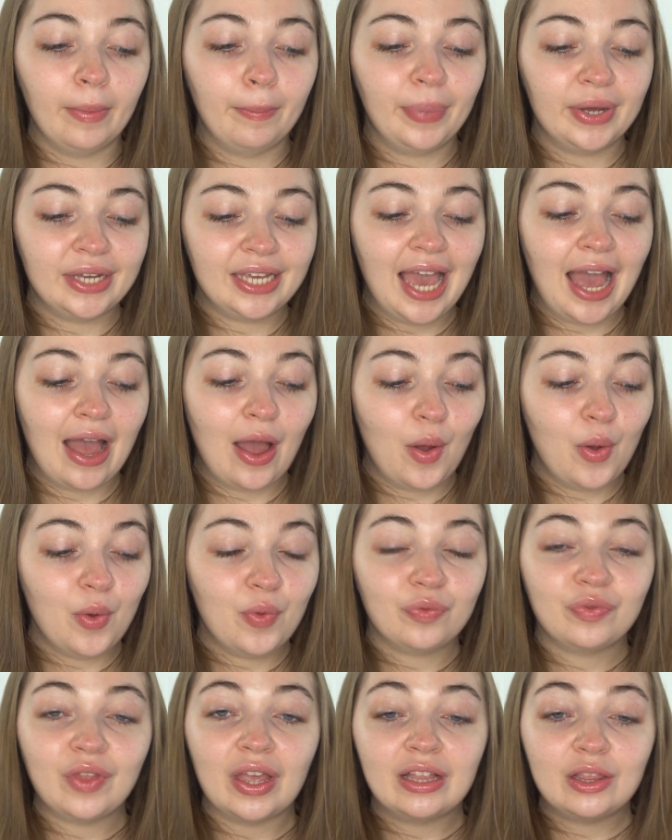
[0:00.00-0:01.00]
But yeah,
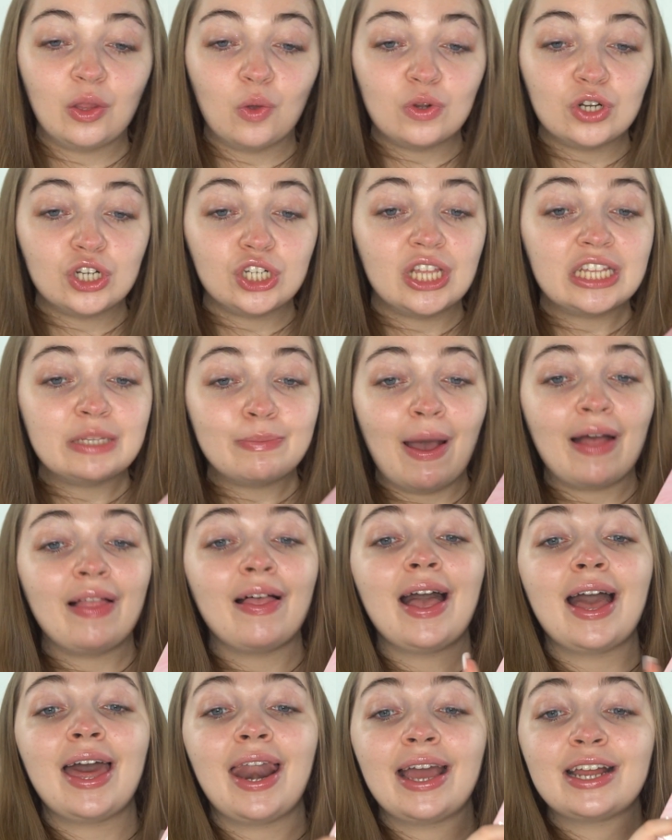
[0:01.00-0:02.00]
they launched this
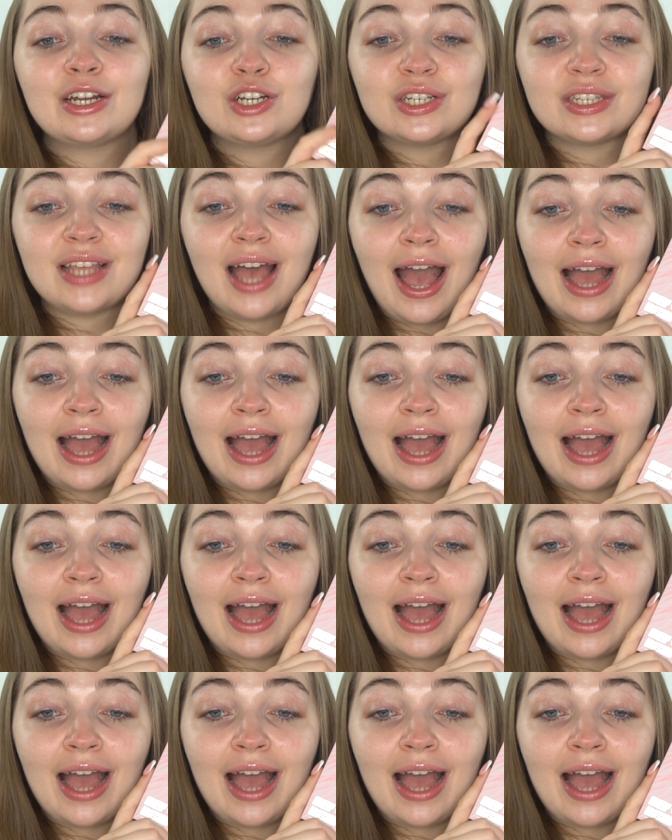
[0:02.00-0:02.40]
palette and I just